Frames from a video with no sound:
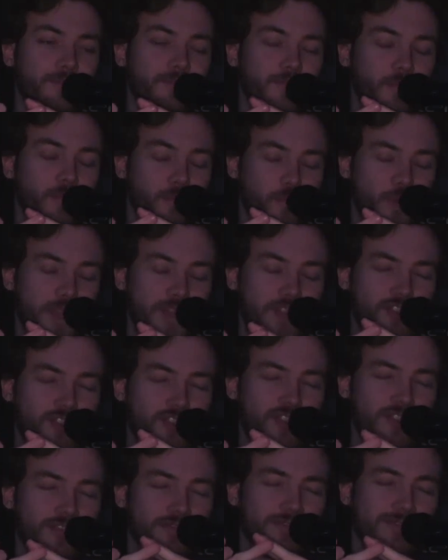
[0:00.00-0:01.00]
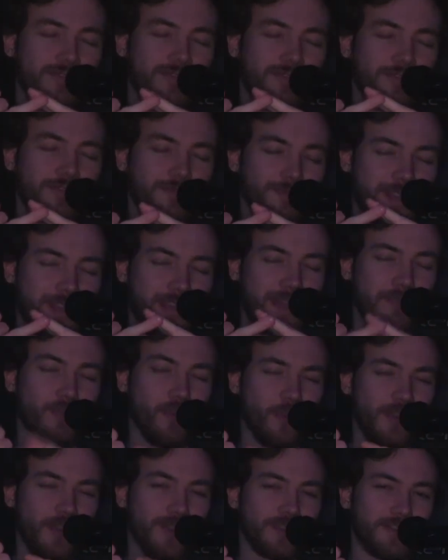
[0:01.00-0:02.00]
which we'll get
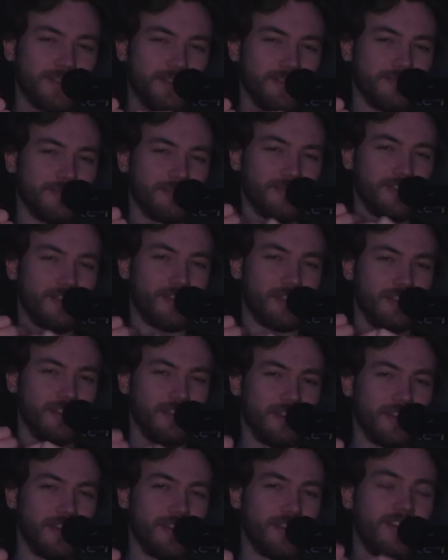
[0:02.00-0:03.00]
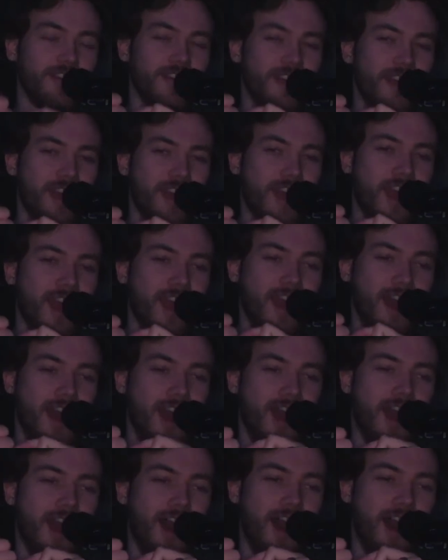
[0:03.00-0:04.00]
more into during the video.
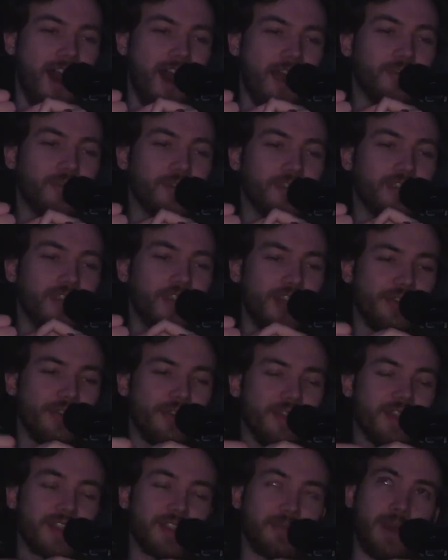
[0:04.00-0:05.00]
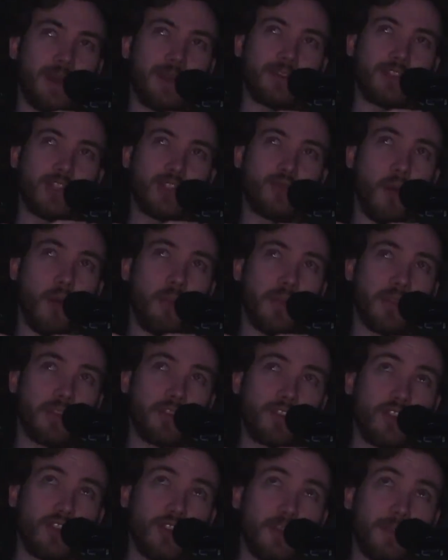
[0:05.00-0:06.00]
I was curious about swapping the
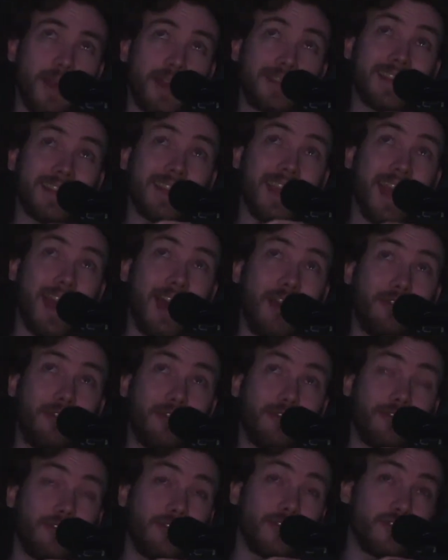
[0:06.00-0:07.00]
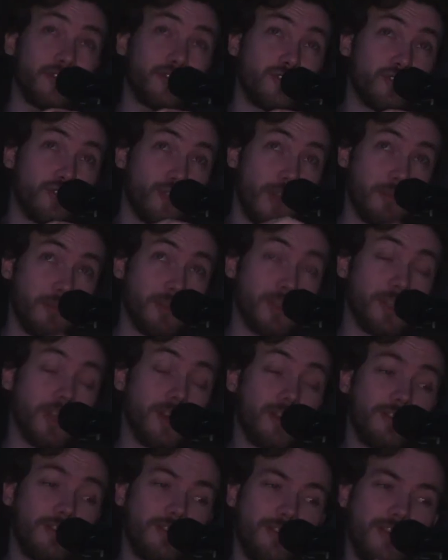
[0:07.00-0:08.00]
Tsunami out for a tremolo.